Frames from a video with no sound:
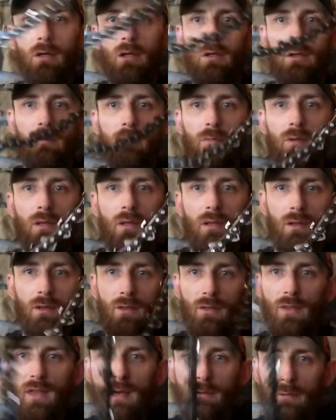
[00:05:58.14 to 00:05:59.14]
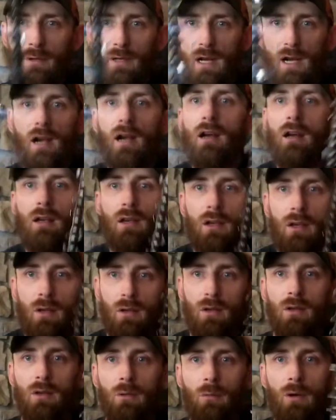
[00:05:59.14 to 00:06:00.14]
Boom. That one there.
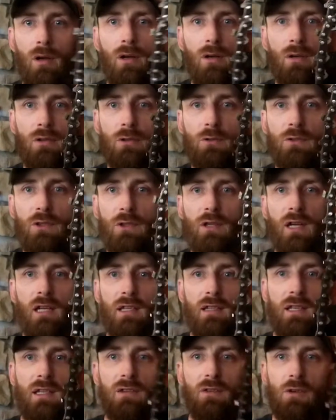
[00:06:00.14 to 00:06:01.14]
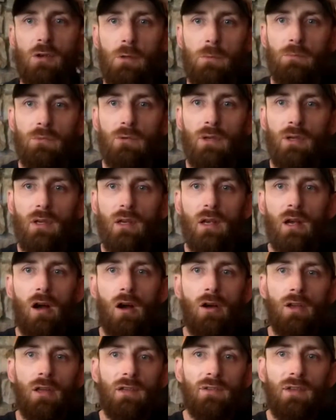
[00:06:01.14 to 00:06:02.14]
Well, you still got these loops.
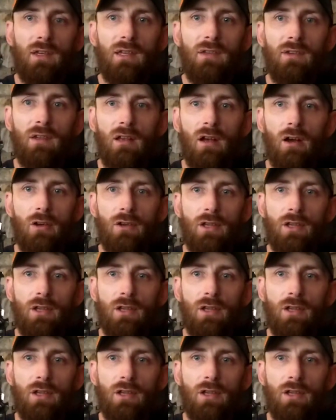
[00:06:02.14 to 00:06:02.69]
Oh, that's easy.